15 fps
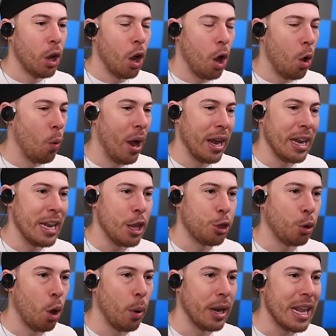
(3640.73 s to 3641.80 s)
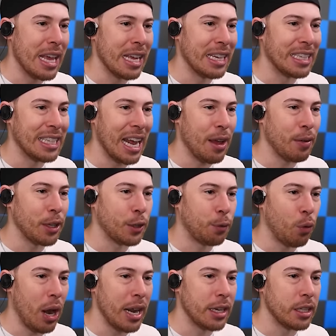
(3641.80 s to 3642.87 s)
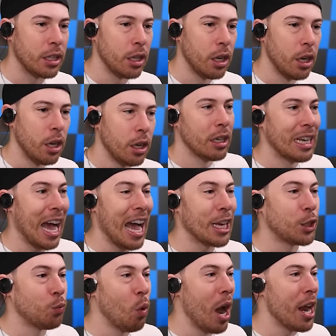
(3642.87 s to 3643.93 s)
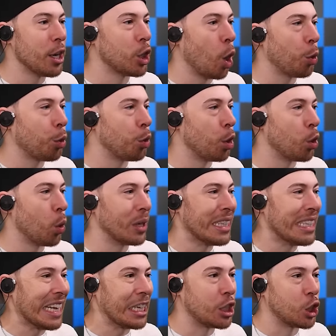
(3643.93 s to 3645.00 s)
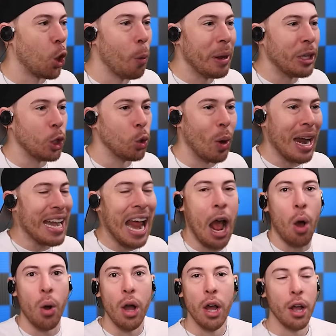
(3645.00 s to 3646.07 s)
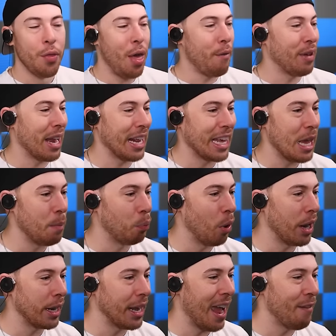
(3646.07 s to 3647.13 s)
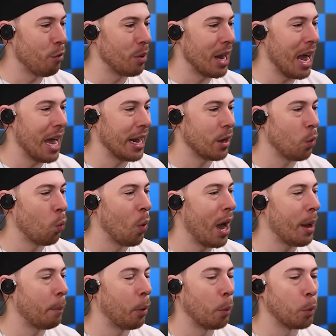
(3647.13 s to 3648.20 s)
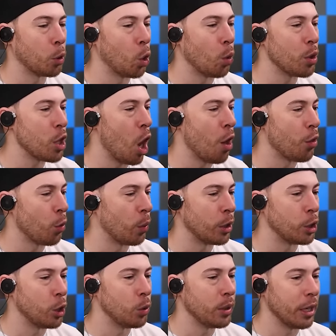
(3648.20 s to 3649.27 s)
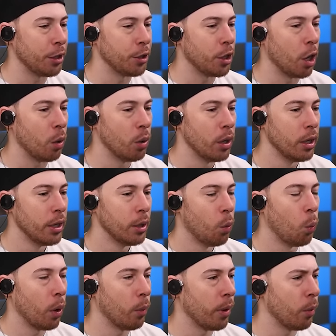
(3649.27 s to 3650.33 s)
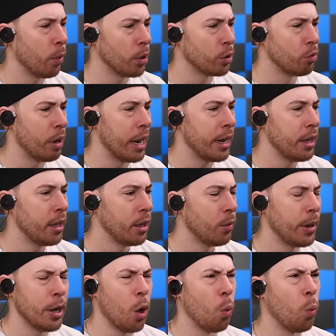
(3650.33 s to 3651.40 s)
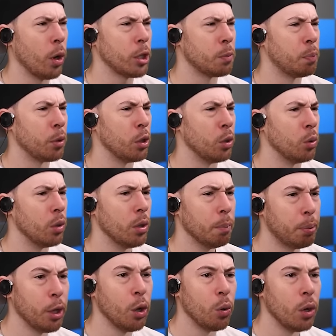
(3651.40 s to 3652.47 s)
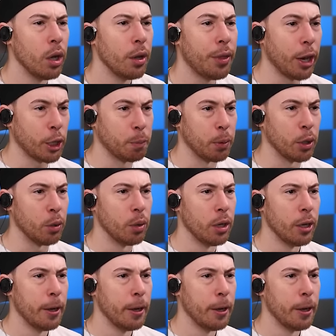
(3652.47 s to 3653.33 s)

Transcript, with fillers: Oh, why didn't he throw it? He can save his friends. Guys, run. Go through the doors. It's like Scooby-Doo right now. They've got to keep running. Everyone hide. What? Purple, go the other one, dude. There you go. Wait, where's Red? Wait, no, where's Blue? Blue. There's Blue.